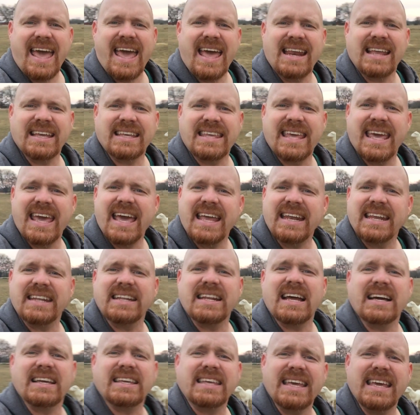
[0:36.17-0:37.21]
and again,
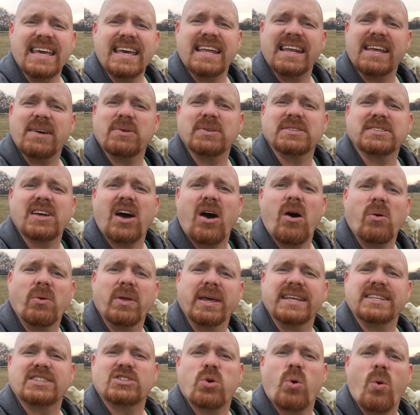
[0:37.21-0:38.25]
and again. It was
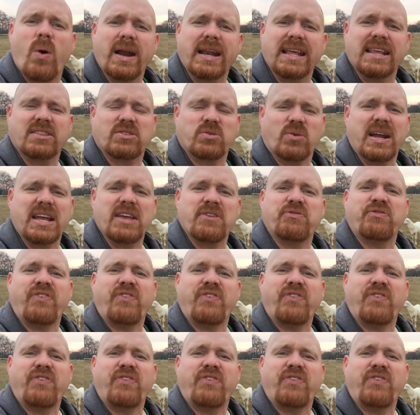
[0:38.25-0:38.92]
only 23.